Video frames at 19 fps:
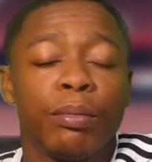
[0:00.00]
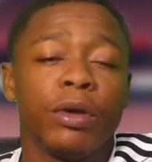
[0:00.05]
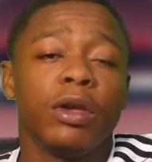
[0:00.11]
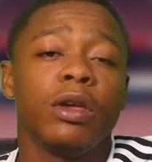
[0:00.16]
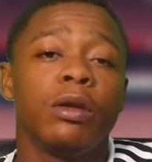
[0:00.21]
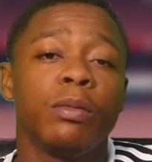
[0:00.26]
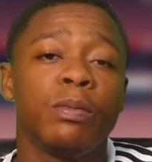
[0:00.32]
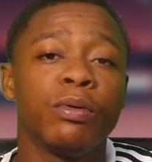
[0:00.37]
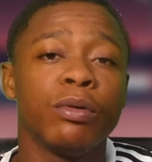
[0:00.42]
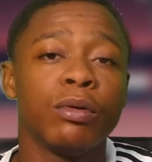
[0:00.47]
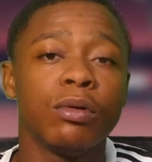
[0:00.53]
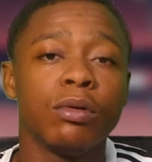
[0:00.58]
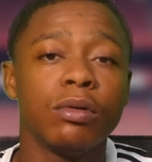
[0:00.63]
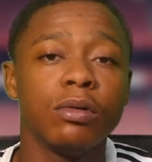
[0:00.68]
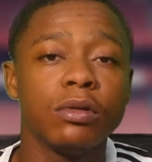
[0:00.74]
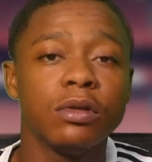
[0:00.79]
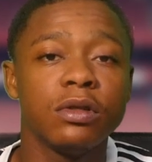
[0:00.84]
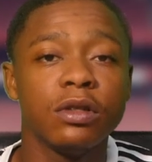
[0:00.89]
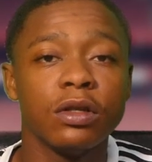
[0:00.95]

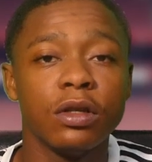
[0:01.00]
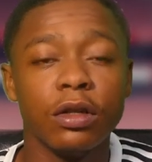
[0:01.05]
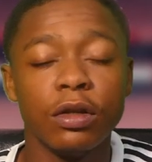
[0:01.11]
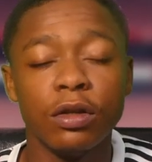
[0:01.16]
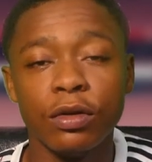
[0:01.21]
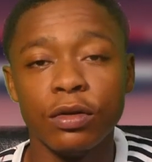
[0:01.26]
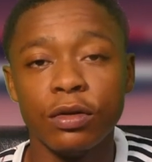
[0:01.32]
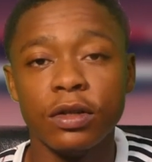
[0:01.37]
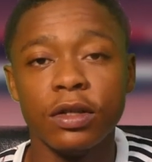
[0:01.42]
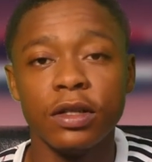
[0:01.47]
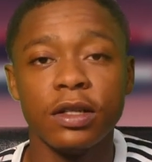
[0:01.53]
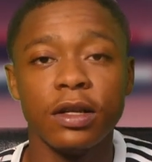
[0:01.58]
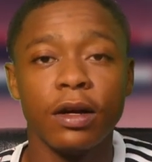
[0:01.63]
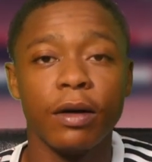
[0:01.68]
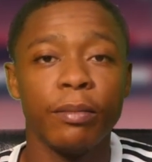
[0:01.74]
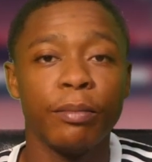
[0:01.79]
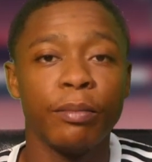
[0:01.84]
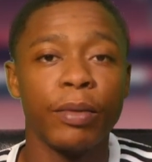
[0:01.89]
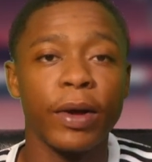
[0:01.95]
People, Deluded,
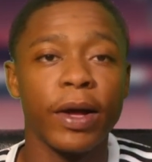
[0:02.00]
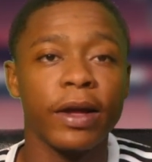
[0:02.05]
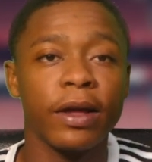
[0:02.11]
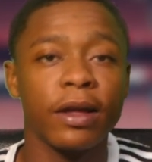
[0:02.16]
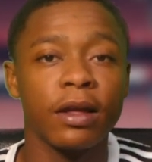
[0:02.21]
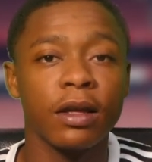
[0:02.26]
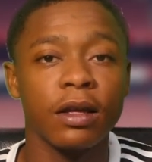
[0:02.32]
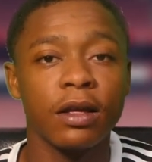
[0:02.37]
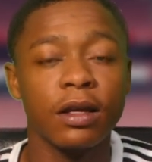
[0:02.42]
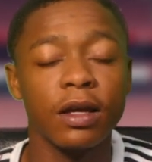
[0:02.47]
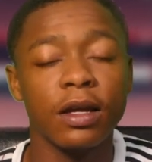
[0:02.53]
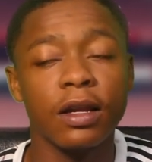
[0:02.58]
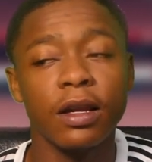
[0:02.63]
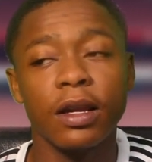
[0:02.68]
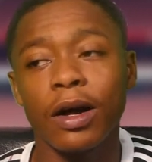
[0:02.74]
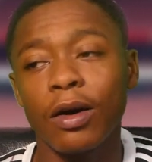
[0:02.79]
I'm back again.